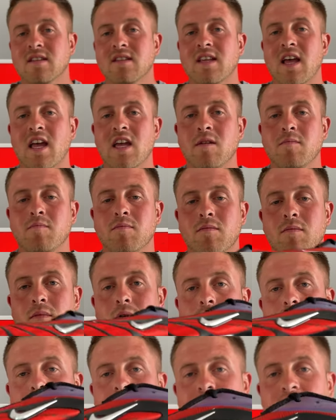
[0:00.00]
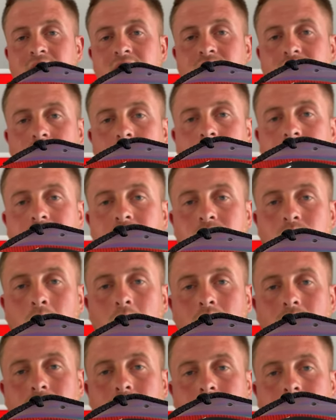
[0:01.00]
same on the inside as
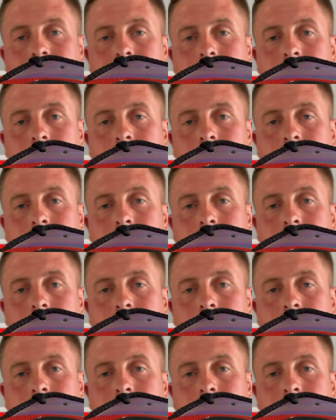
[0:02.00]
well.